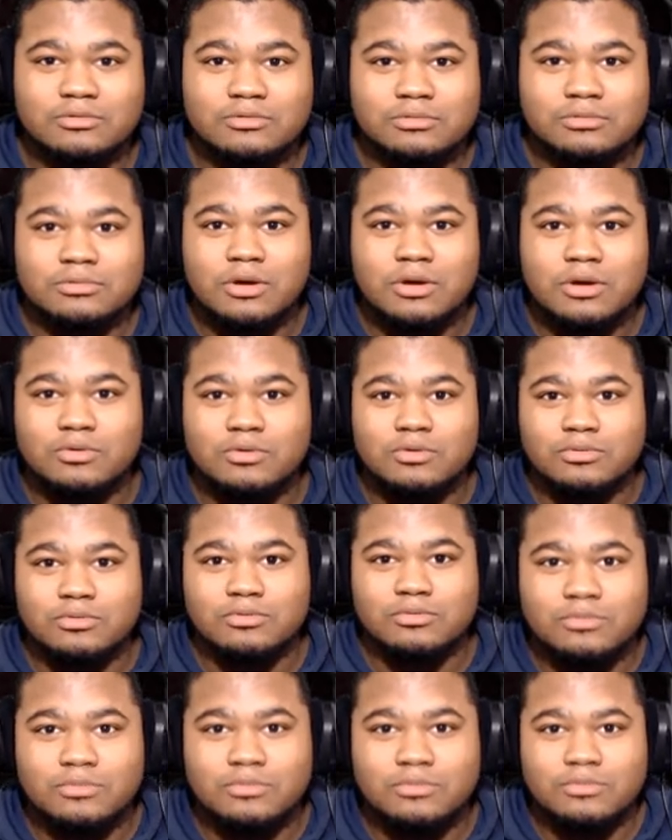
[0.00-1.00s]
know.
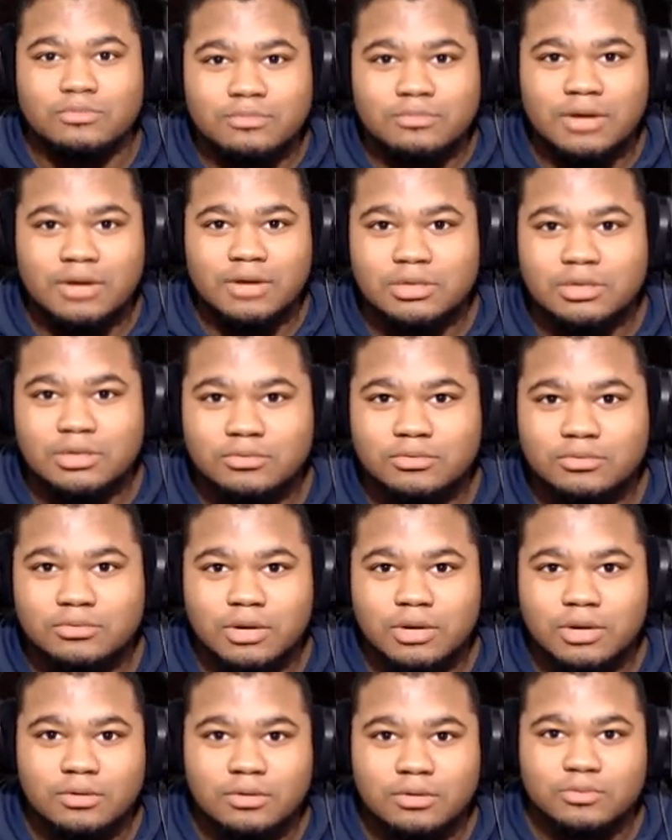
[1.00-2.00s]
I don't
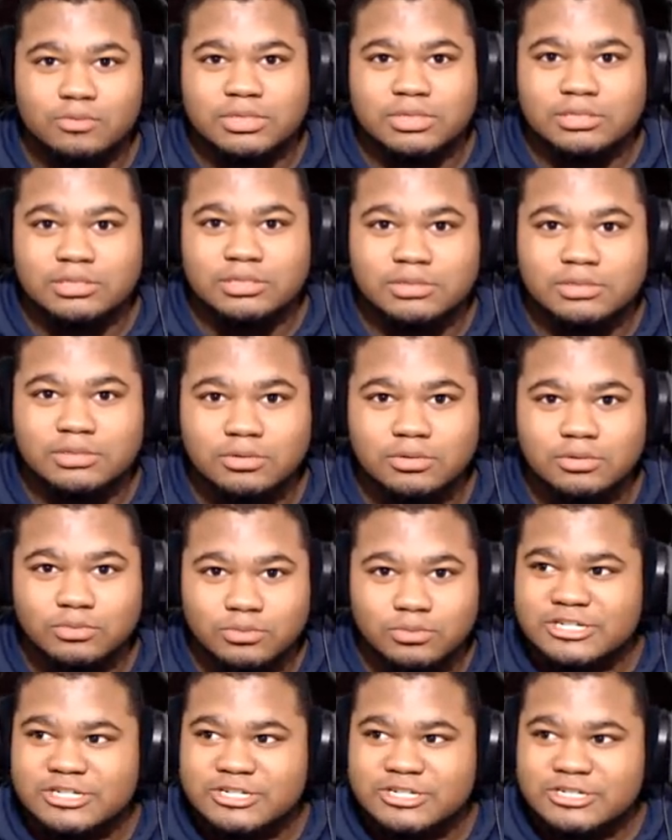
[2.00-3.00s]
know what to do.
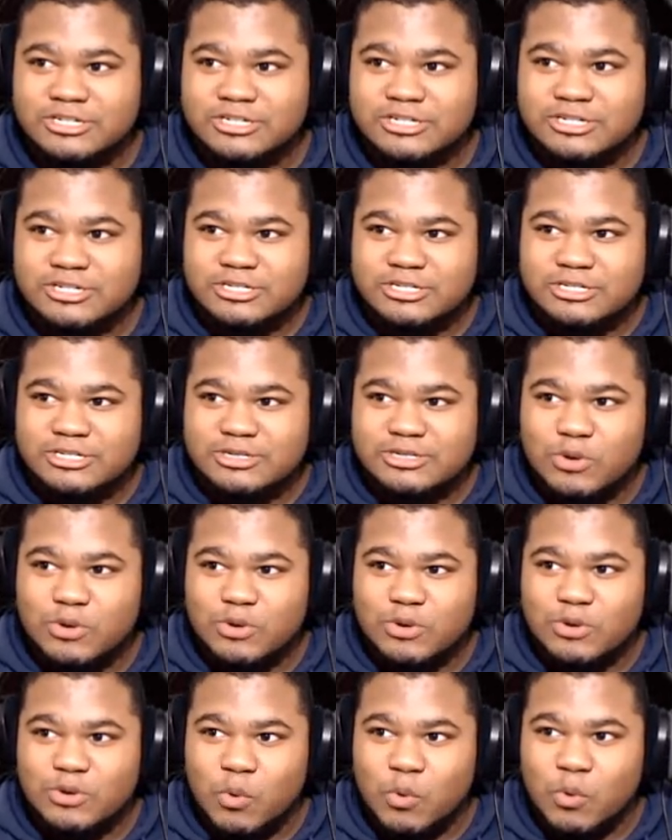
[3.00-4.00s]

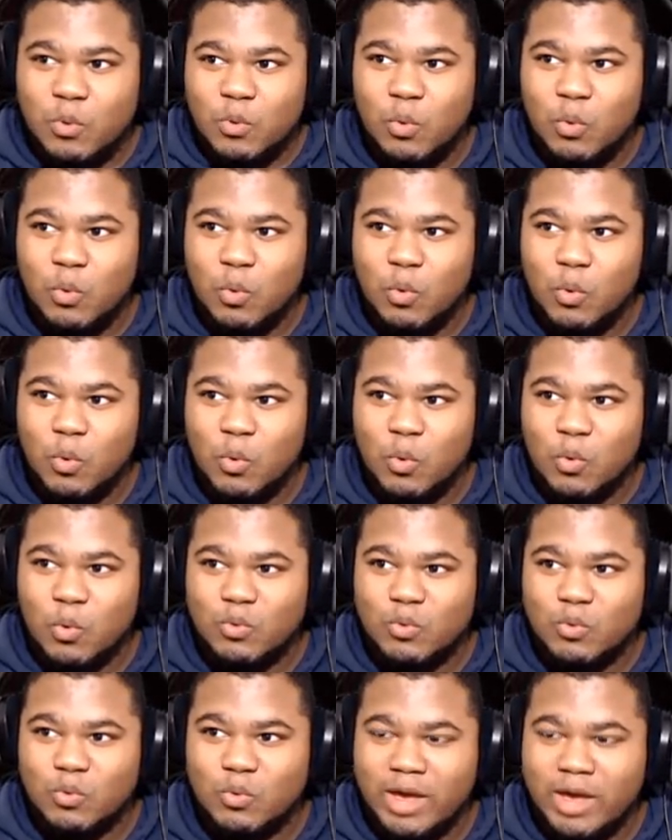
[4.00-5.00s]

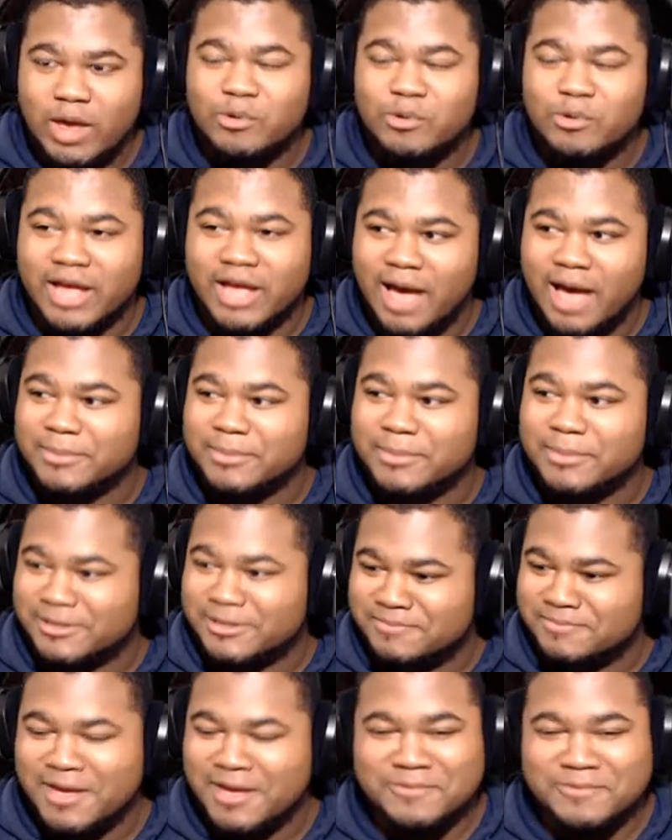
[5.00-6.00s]
Whew. That one got me.
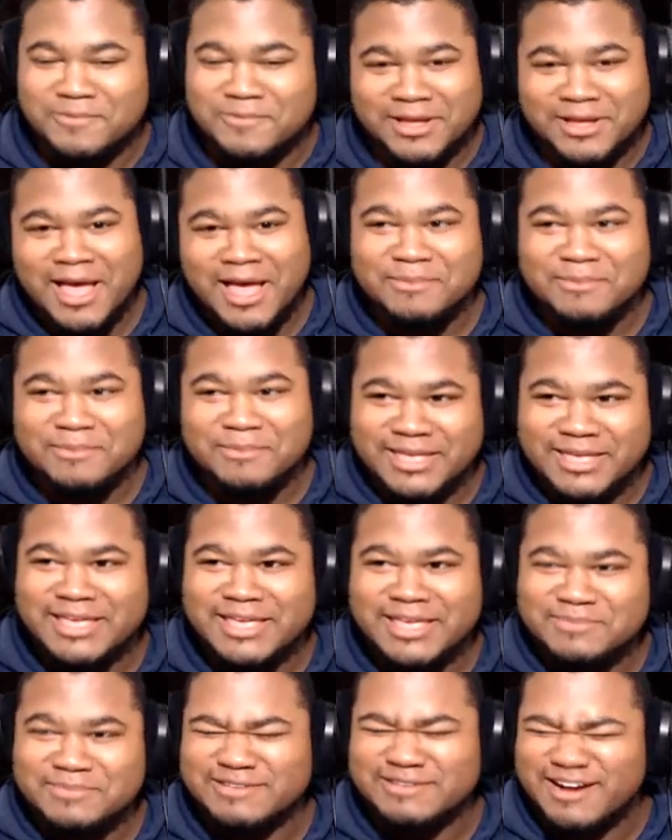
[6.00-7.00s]
That one got me. It
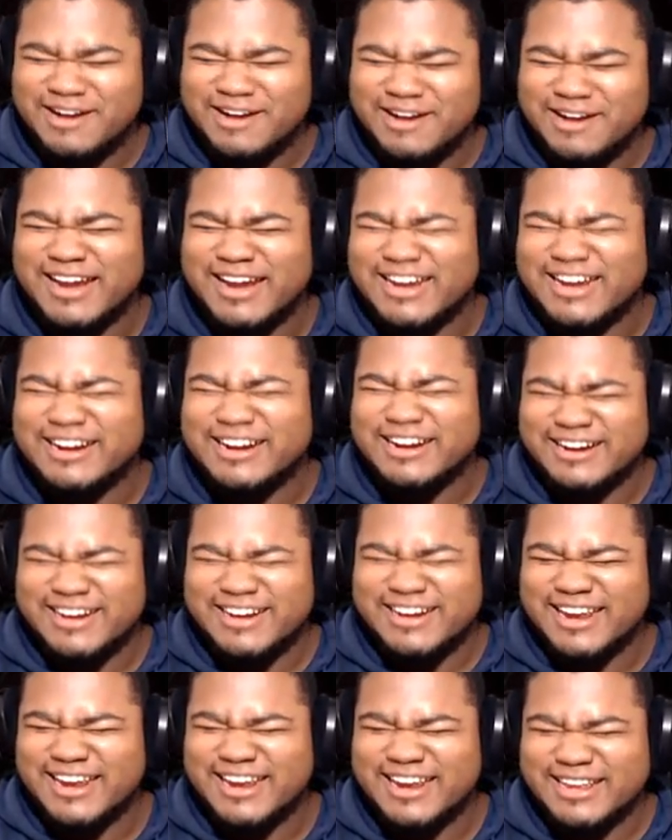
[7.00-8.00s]
hit me right here.
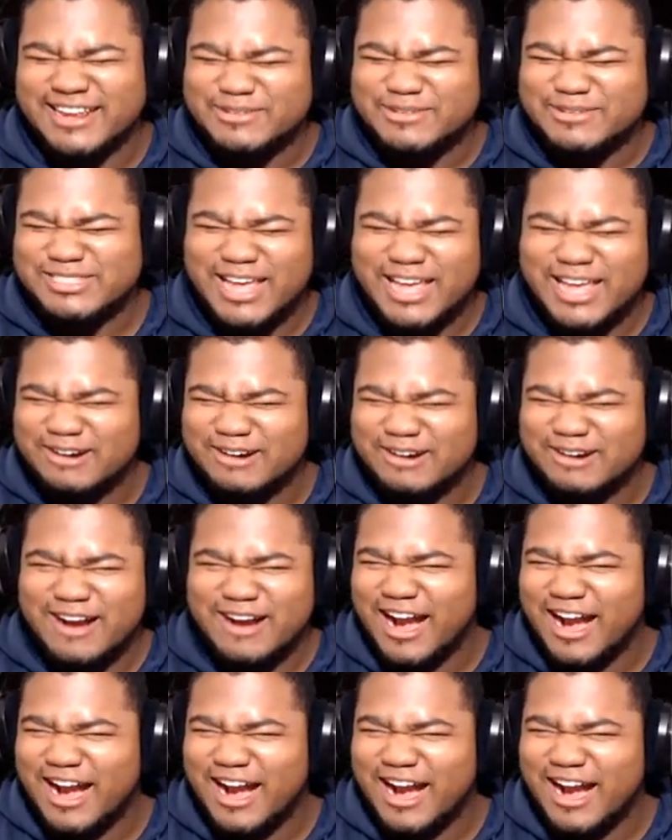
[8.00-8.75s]
Like, it was like, ah.